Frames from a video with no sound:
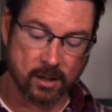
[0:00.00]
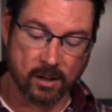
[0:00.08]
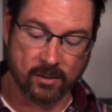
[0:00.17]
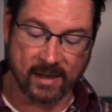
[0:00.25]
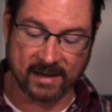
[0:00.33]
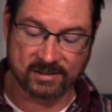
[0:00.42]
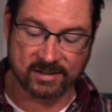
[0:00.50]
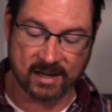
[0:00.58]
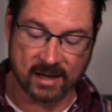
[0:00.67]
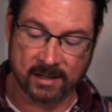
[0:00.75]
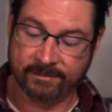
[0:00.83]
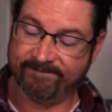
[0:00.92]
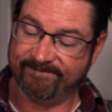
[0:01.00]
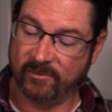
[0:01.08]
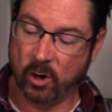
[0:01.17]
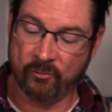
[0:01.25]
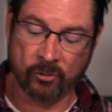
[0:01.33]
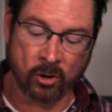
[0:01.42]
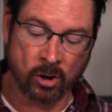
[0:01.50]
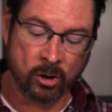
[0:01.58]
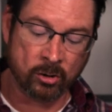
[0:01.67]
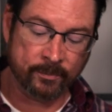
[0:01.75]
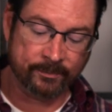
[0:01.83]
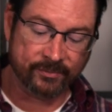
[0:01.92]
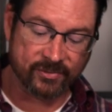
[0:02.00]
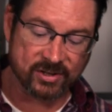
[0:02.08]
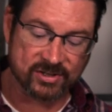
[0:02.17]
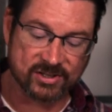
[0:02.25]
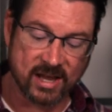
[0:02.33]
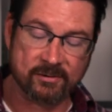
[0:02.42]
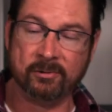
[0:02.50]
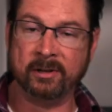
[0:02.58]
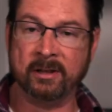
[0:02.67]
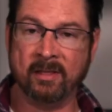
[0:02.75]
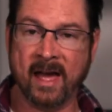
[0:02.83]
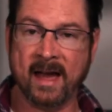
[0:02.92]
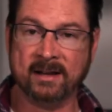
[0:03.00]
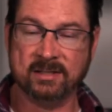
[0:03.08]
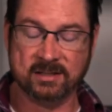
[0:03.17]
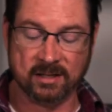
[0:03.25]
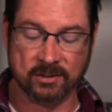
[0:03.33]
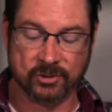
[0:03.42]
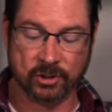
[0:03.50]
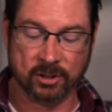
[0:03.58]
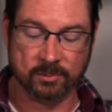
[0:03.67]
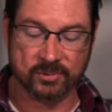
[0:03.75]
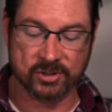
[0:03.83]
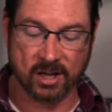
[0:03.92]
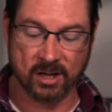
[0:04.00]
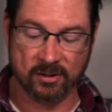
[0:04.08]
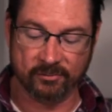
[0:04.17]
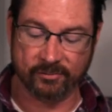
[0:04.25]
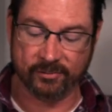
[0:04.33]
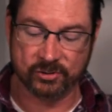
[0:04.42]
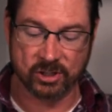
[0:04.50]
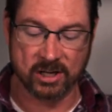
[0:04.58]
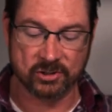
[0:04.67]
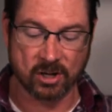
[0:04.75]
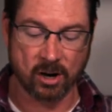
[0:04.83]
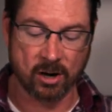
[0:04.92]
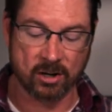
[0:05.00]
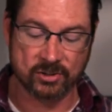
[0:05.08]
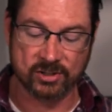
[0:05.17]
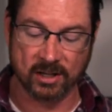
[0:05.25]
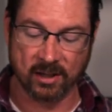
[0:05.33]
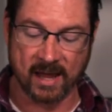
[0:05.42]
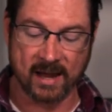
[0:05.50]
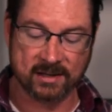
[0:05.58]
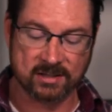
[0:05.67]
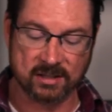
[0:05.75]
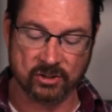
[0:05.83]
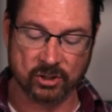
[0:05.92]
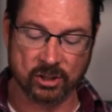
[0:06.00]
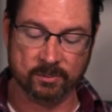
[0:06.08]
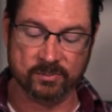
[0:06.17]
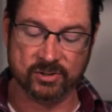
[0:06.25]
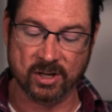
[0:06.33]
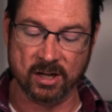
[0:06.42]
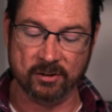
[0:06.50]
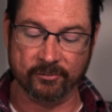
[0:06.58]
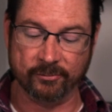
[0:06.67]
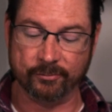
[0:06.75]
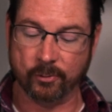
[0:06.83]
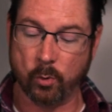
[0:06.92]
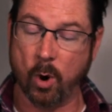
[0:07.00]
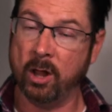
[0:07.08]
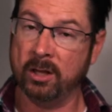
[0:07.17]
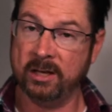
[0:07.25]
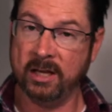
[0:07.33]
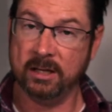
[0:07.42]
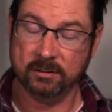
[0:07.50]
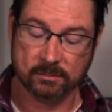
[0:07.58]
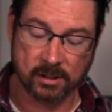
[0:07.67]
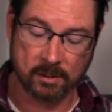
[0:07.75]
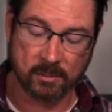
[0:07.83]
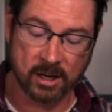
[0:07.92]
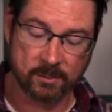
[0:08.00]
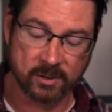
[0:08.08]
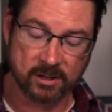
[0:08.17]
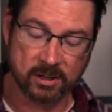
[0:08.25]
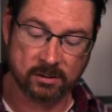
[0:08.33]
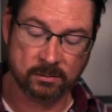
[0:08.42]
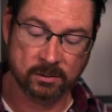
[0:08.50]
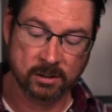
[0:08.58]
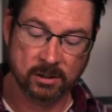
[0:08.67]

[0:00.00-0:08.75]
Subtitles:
that said, overall, the set really lacks in terms of chase cards. It lacks in terms of quality, in my opinion.